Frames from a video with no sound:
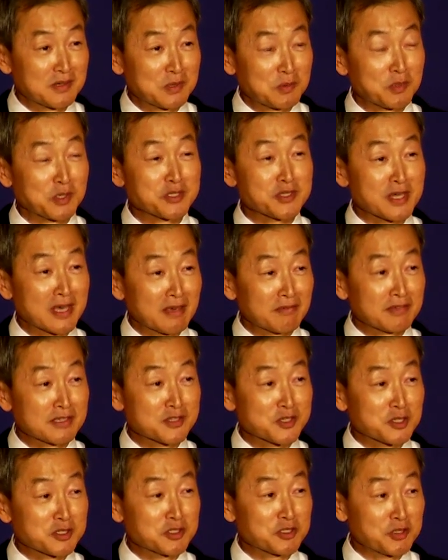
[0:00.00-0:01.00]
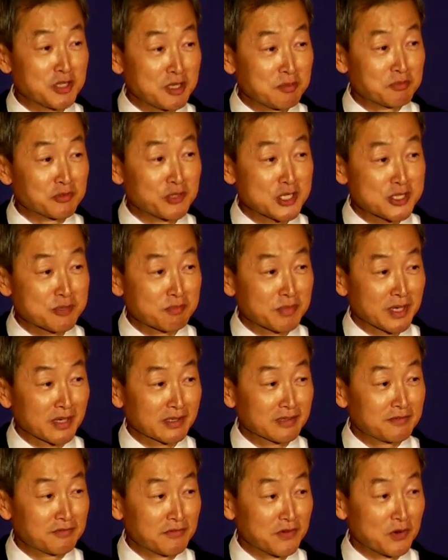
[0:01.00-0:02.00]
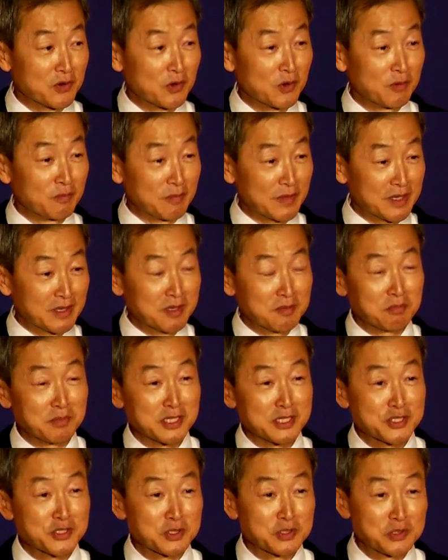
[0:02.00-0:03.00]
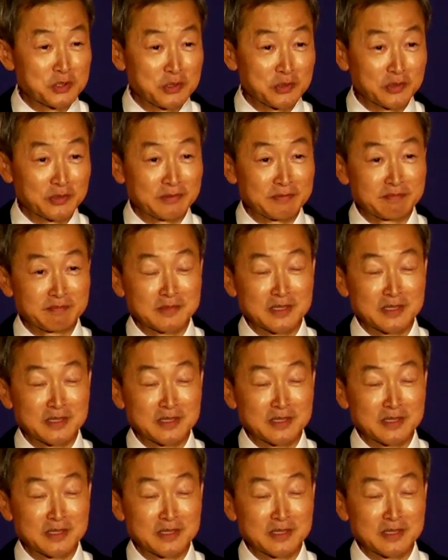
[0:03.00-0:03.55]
was having such deep respect for Minister Yoon.